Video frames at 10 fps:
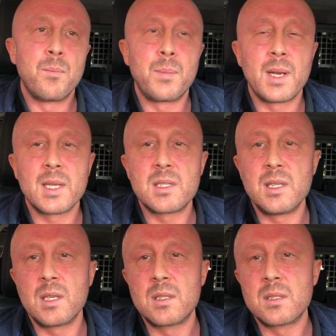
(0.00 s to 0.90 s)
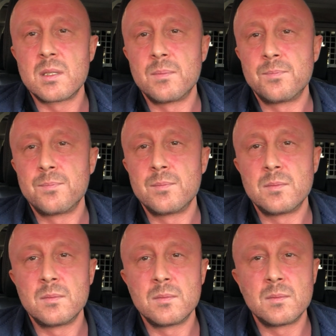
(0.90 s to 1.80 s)
Plastics,
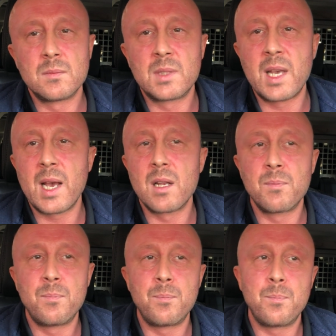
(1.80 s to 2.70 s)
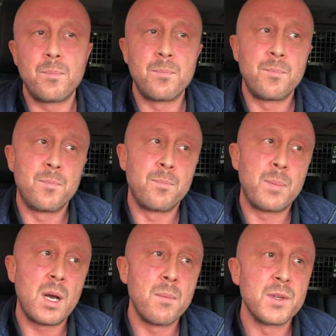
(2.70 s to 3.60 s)
cattle
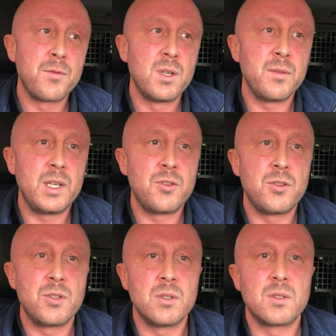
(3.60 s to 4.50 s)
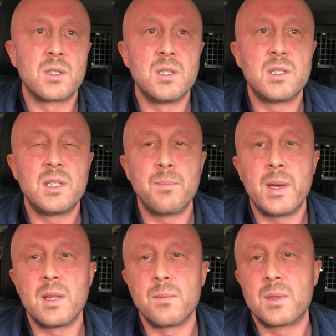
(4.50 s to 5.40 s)
pumped full of estrogen to
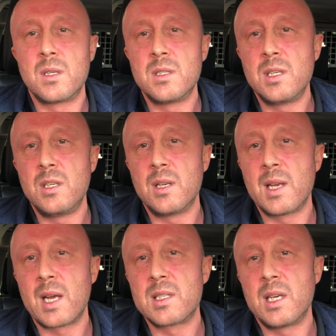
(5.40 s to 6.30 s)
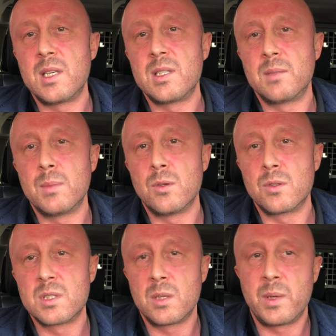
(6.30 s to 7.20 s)
make them continue lactating milk
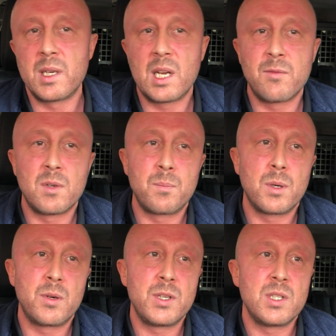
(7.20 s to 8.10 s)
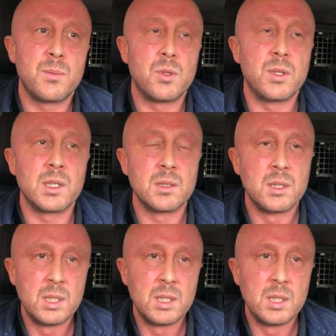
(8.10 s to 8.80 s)
so that we can have our porridge in the morning.